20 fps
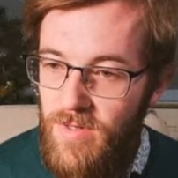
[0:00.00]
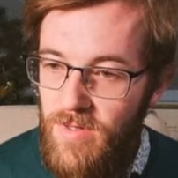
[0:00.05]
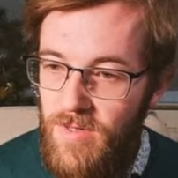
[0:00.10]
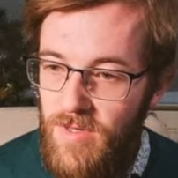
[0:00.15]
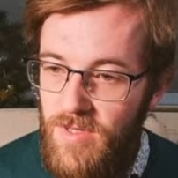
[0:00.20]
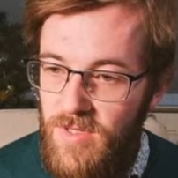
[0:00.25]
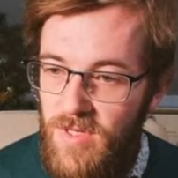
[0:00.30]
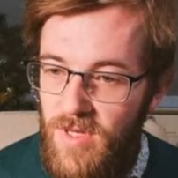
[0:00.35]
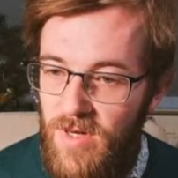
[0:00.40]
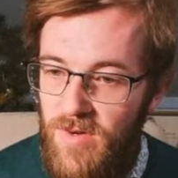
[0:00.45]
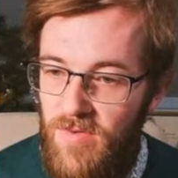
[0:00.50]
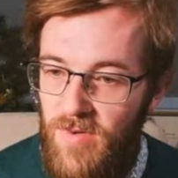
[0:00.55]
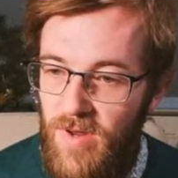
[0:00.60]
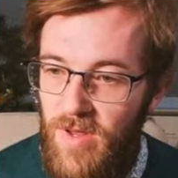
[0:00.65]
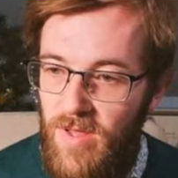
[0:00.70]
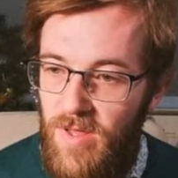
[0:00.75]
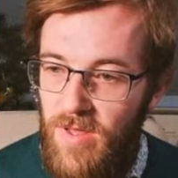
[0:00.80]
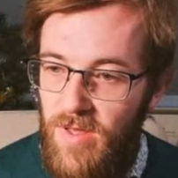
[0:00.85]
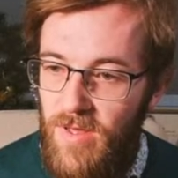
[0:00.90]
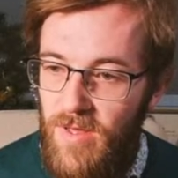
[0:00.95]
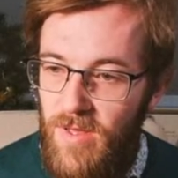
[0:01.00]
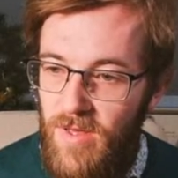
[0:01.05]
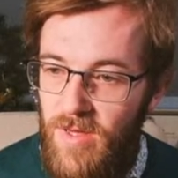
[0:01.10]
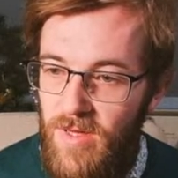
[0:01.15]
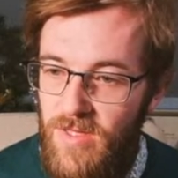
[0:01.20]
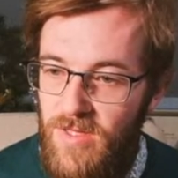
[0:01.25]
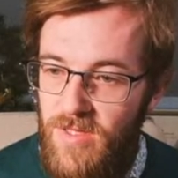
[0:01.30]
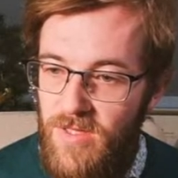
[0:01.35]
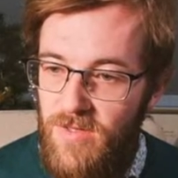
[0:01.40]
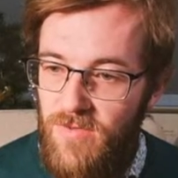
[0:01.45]
Considering
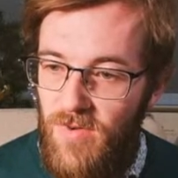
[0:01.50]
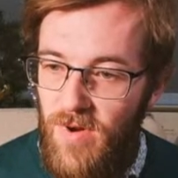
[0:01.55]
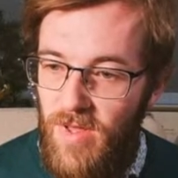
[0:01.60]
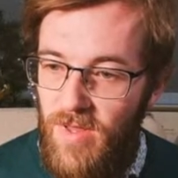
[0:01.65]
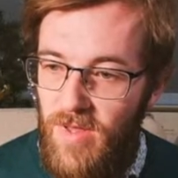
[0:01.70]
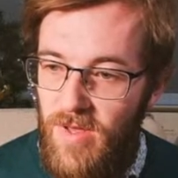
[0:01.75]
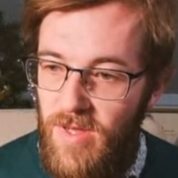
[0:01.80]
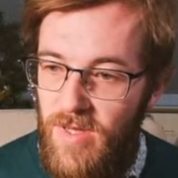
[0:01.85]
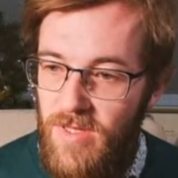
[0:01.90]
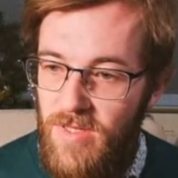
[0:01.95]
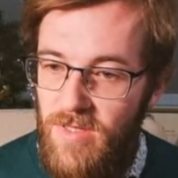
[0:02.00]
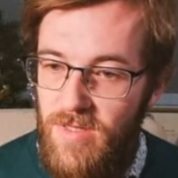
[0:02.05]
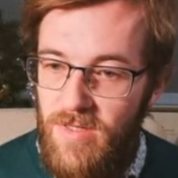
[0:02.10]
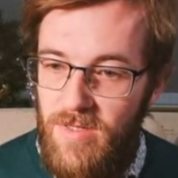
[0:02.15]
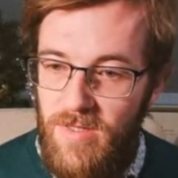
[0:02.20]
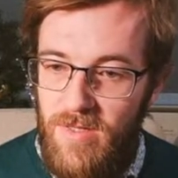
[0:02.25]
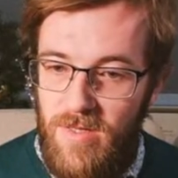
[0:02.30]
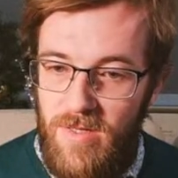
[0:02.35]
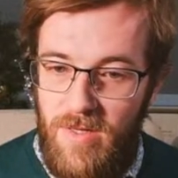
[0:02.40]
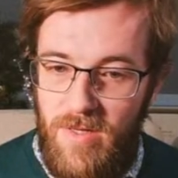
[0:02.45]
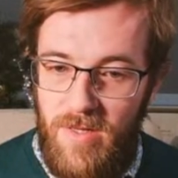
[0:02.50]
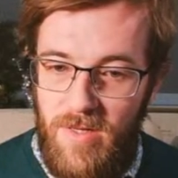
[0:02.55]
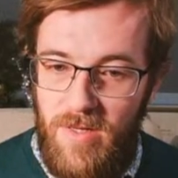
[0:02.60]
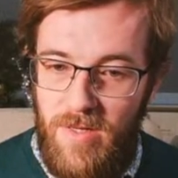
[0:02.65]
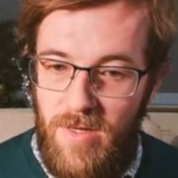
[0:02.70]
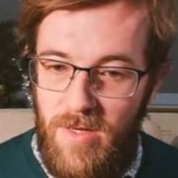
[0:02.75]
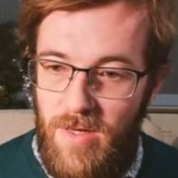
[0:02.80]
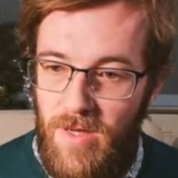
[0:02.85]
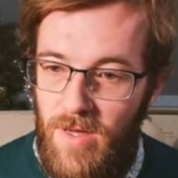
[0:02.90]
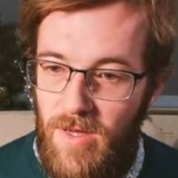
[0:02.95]
its trailheads
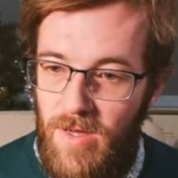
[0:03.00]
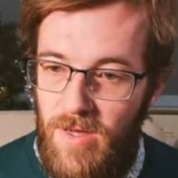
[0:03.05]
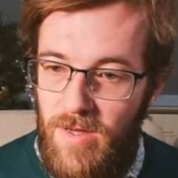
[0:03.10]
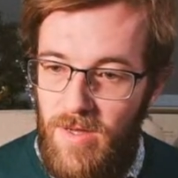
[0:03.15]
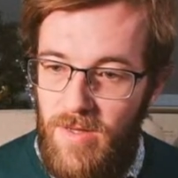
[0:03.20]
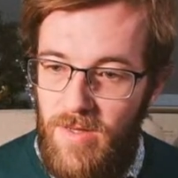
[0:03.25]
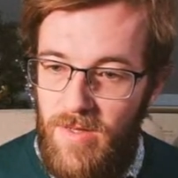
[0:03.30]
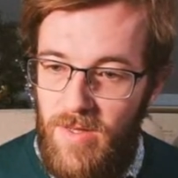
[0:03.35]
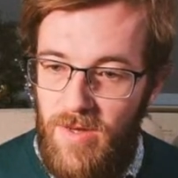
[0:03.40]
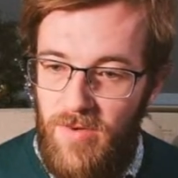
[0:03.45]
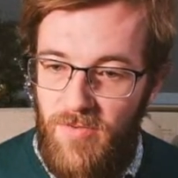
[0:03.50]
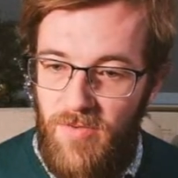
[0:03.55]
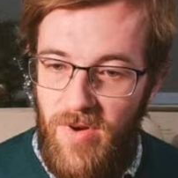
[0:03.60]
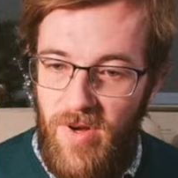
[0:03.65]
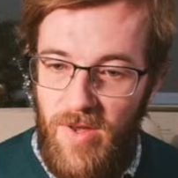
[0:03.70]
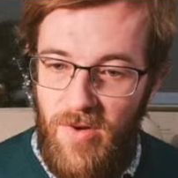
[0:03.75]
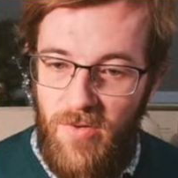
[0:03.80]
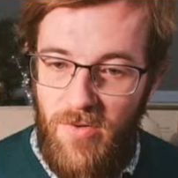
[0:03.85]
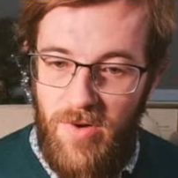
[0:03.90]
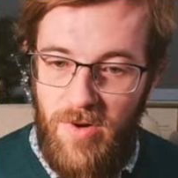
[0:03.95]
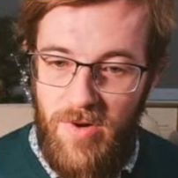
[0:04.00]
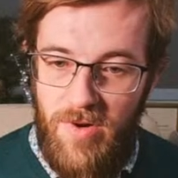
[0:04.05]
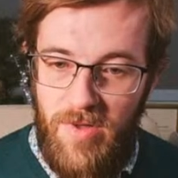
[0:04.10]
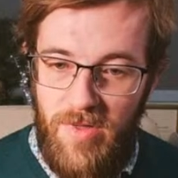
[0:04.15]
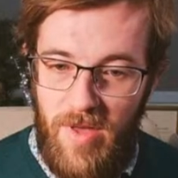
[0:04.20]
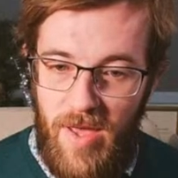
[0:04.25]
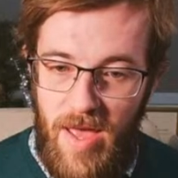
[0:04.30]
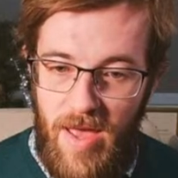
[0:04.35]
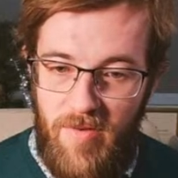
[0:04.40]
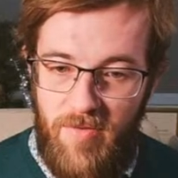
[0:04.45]
in reading order,
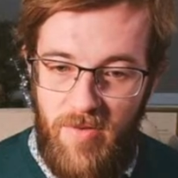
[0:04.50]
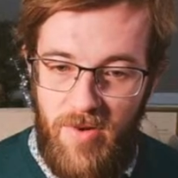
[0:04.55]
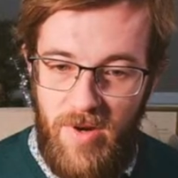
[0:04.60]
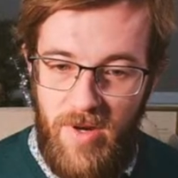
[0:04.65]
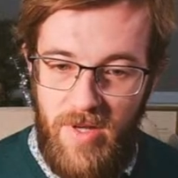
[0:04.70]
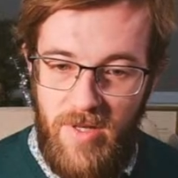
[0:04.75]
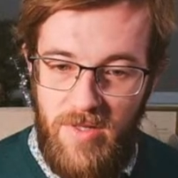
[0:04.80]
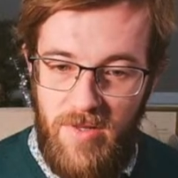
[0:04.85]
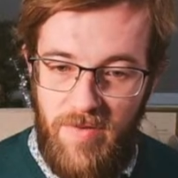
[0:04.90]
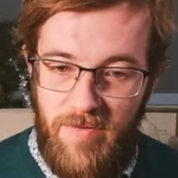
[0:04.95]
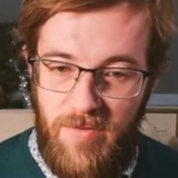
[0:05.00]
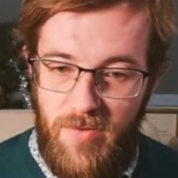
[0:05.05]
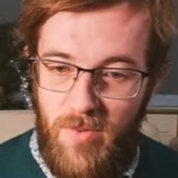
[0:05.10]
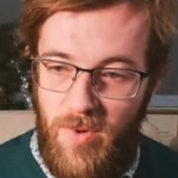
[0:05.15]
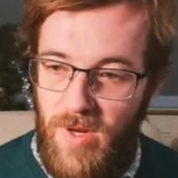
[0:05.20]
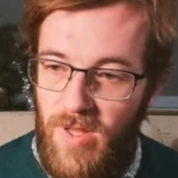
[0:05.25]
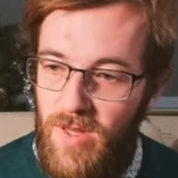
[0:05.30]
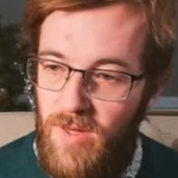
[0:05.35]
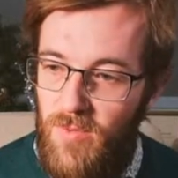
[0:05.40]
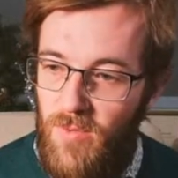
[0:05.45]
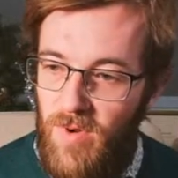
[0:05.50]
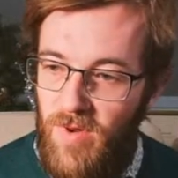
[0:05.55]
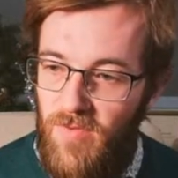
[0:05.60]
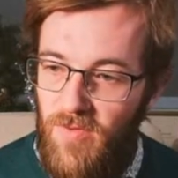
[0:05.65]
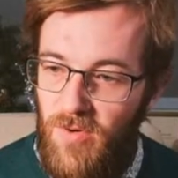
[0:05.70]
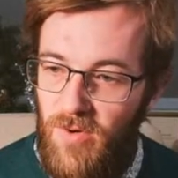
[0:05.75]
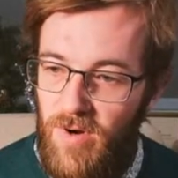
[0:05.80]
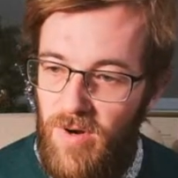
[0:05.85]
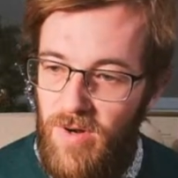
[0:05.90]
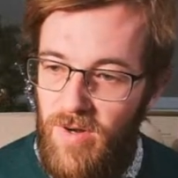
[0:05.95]
they have ratings of 20,
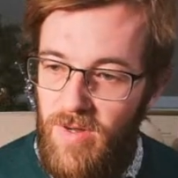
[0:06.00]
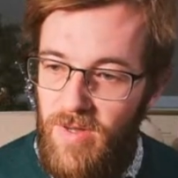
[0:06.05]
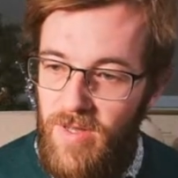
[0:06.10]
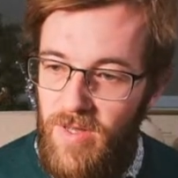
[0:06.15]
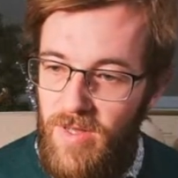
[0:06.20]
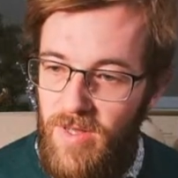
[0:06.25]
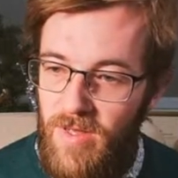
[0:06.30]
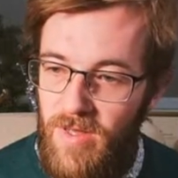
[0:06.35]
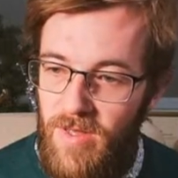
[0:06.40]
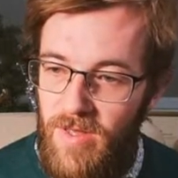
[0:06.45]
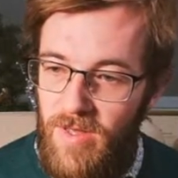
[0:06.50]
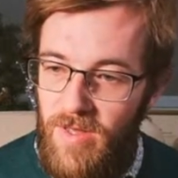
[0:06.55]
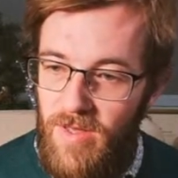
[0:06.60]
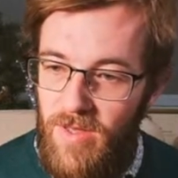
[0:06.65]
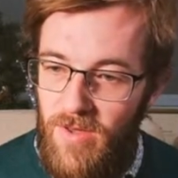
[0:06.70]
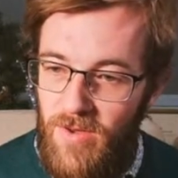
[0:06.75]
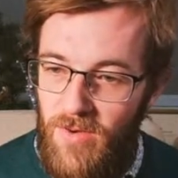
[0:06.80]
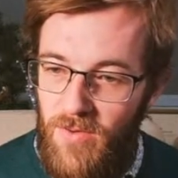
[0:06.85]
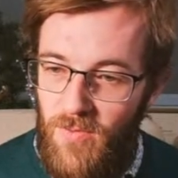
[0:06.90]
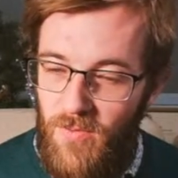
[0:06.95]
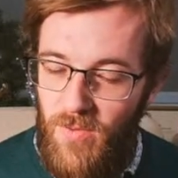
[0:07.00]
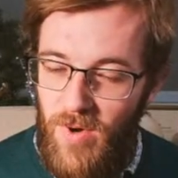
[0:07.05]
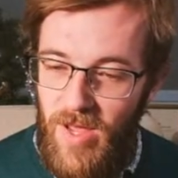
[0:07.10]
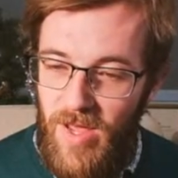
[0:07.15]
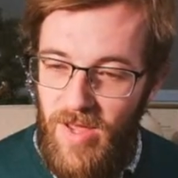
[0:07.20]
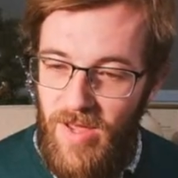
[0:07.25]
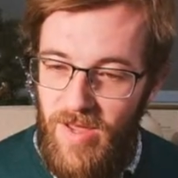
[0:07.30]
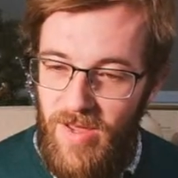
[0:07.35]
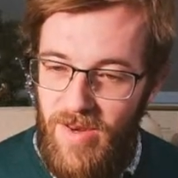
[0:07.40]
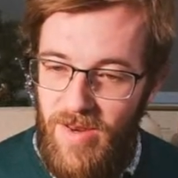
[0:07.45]
24.
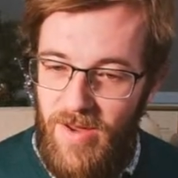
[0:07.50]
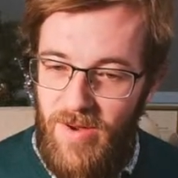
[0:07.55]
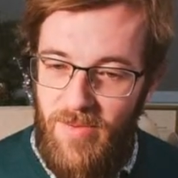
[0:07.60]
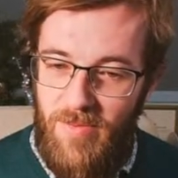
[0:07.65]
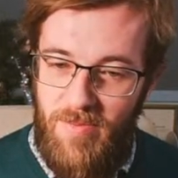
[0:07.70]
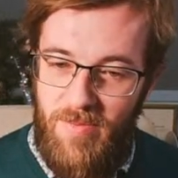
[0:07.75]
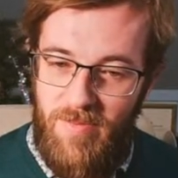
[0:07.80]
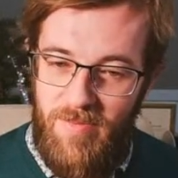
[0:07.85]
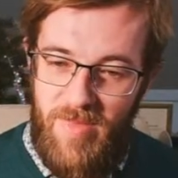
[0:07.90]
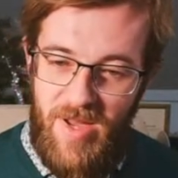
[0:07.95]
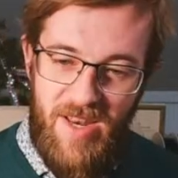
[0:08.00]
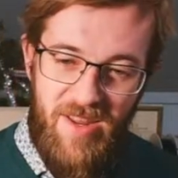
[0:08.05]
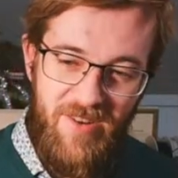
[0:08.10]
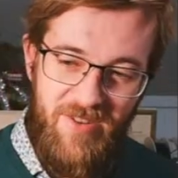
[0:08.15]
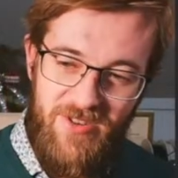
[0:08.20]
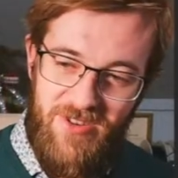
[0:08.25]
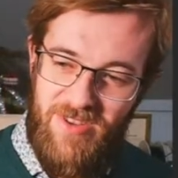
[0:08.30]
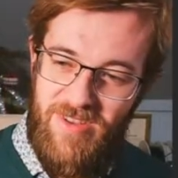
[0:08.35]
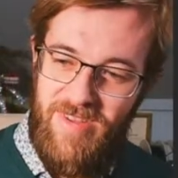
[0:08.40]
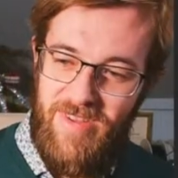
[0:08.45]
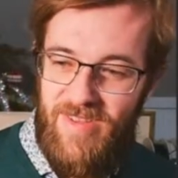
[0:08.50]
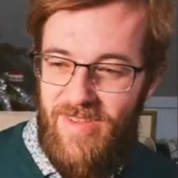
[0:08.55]
Wait a minute.